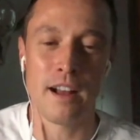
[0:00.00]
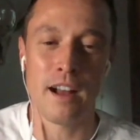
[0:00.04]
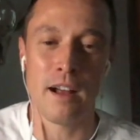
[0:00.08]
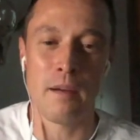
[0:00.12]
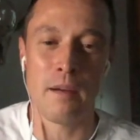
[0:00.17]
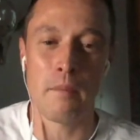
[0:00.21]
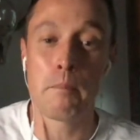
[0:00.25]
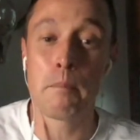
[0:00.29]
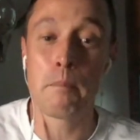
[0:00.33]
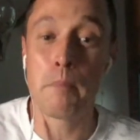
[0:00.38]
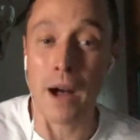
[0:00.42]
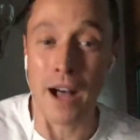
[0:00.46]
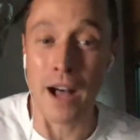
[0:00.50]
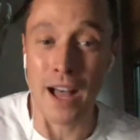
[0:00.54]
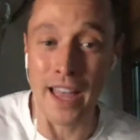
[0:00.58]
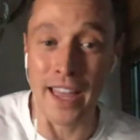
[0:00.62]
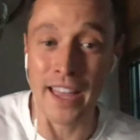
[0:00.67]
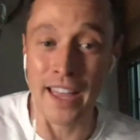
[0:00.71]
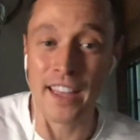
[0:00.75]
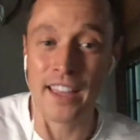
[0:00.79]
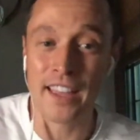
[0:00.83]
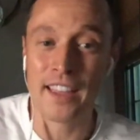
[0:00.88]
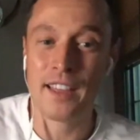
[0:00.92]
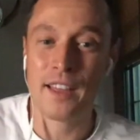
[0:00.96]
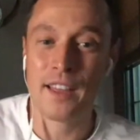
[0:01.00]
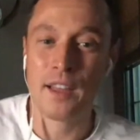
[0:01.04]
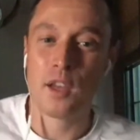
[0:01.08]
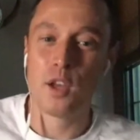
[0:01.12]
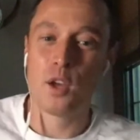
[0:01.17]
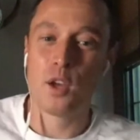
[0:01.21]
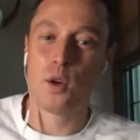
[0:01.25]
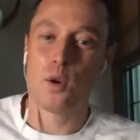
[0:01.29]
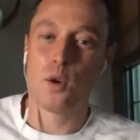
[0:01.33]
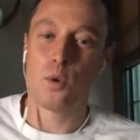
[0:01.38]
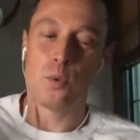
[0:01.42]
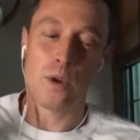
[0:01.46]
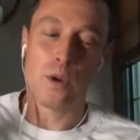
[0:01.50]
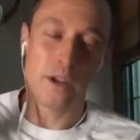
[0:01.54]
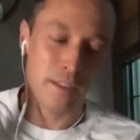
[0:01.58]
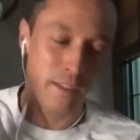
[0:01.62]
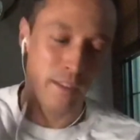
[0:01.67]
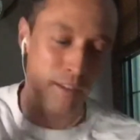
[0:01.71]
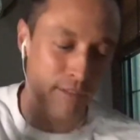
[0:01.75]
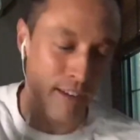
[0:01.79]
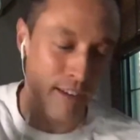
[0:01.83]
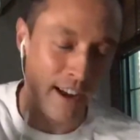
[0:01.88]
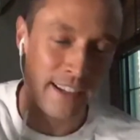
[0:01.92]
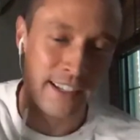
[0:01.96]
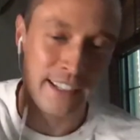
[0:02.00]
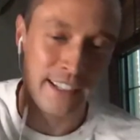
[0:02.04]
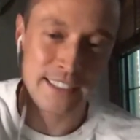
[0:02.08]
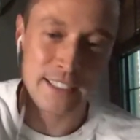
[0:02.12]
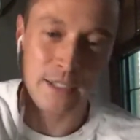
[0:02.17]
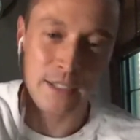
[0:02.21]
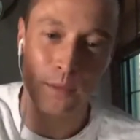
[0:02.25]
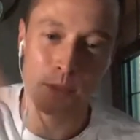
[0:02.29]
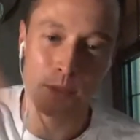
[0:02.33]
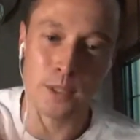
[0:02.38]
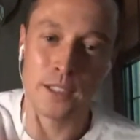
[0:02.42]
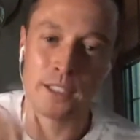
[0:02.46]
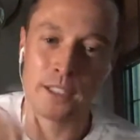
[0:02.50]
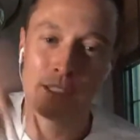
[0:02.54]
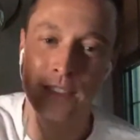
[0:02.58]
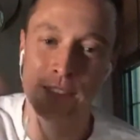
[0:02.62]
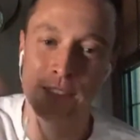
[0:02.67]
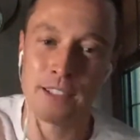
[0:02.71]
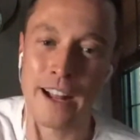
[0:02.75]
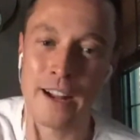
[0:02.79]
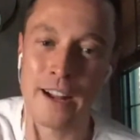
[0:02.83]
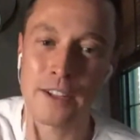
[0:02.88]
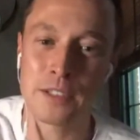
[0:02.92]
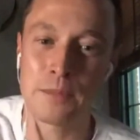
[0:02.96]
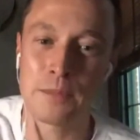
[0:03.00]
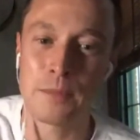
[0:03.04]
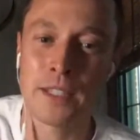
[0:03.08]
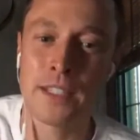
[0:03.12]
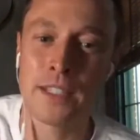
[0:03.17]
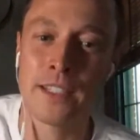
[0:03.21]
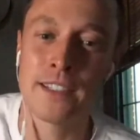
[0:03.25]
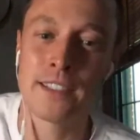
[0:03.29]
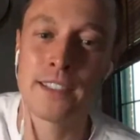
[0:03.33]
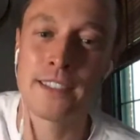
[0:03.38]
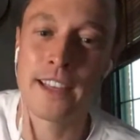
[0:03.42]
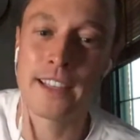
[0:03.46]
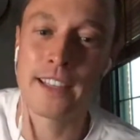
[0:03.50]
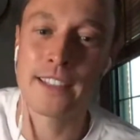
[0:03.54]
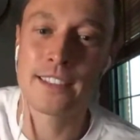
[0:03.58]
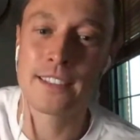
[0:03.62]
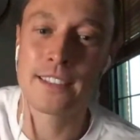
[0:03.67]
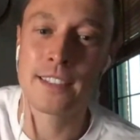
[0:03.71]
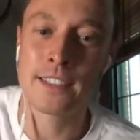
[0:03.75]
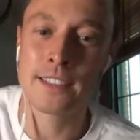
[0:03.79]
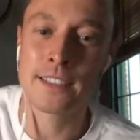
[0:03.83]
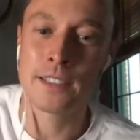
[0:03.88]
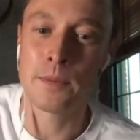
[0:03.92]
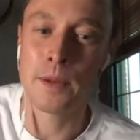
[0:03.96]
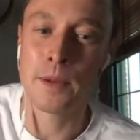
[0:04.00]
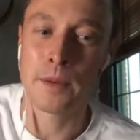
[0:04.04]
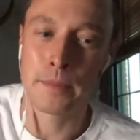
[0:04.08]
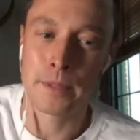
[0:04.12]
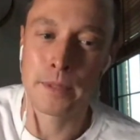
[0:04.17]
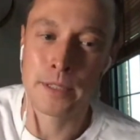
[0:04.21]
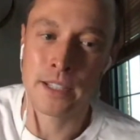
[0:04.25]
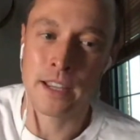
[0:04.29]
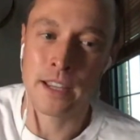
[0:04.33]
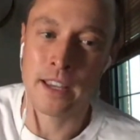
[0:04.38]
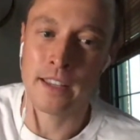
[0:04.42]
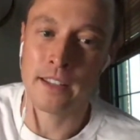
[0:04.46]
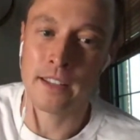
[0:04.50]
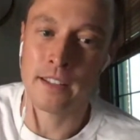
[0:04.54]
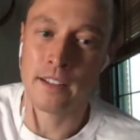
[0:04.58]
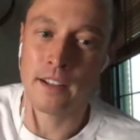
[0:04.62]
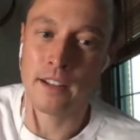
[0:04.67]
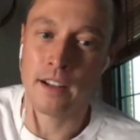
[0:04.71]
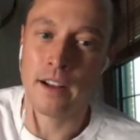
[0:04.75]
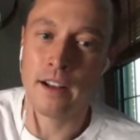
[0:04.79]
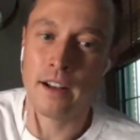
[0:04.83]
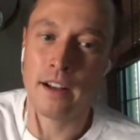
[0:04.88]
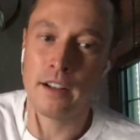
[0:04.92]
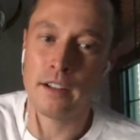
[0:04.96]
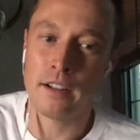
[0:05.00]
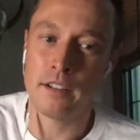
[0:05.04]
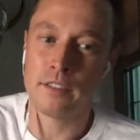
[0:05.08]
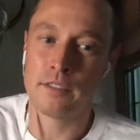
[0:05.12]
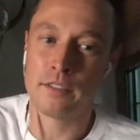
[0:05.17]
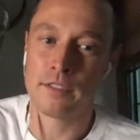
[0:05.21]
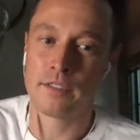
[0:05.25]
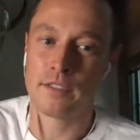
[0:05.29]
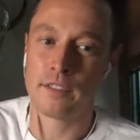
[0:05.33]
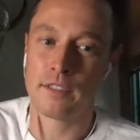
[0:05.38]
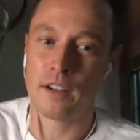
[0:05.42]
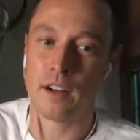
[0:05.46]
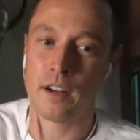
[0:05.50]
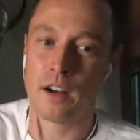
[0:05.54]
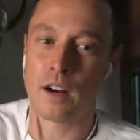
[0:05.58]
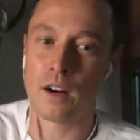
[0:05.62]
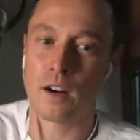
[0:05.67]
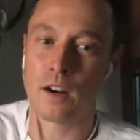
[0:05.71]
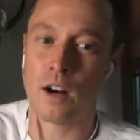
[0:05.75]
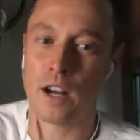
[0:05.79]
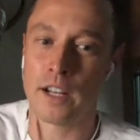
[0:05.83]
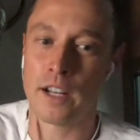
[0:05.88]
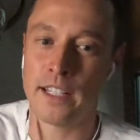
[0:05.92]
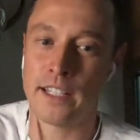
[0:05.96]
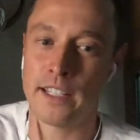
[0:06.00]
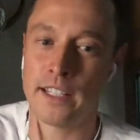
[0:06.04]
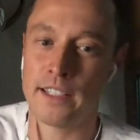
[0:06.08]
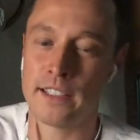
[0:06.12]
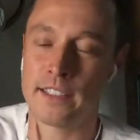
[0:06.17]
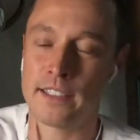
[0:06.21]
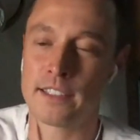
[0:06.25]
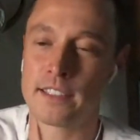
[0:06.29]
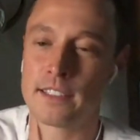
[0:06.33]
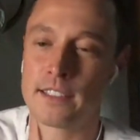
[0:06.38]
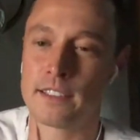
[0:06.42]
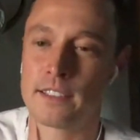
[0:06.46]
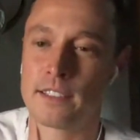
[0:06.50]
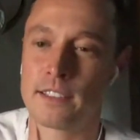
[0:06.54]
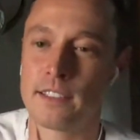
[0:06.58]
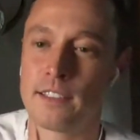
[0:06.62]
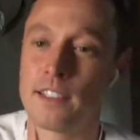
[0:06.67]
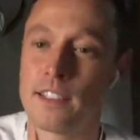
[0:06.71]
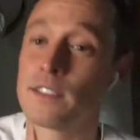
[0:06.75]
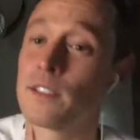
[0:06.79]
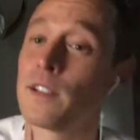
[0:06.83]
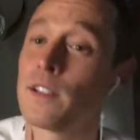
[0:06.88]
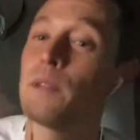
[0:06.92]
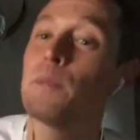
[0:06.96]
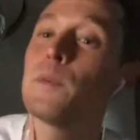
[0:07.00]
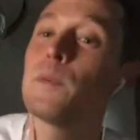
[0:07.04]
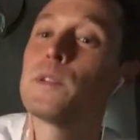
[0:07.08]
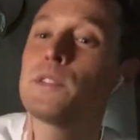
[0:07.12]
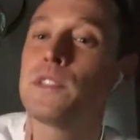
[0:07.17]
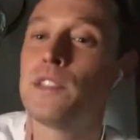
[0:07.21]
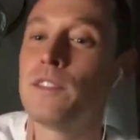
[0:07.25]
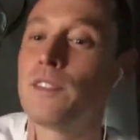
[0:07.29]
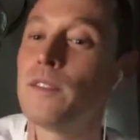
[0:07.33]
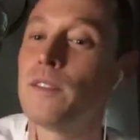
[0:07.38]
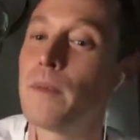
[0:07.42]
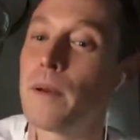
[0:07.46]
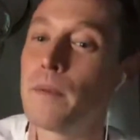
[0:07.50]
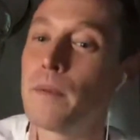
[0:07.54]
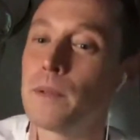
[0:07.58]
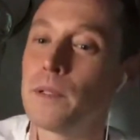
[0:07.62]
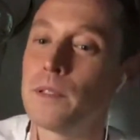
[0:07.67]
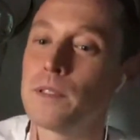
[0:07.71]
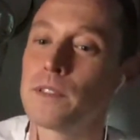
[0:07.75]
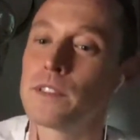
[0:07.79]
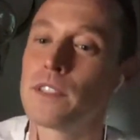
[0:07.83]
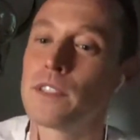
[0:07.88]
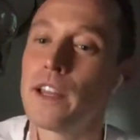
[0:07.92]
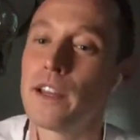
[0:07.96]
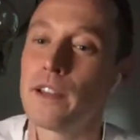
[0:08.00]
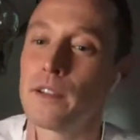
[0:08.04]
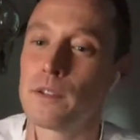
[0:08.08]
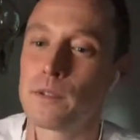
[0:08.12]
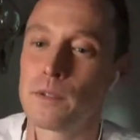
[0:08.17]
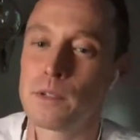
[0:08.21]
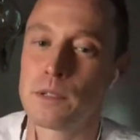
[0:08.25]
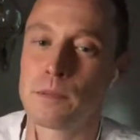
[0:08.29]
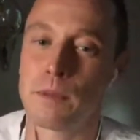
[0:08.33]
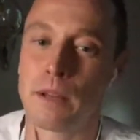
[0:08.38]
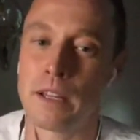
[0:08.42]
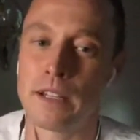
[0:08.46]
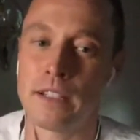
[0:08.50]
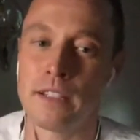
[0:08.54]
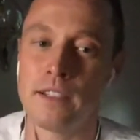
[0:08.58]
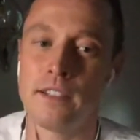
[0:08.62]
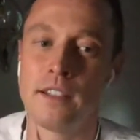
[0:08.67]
But one of the findings that really stood out to me is that 61% of our audience, these are Himeros TV members that responded,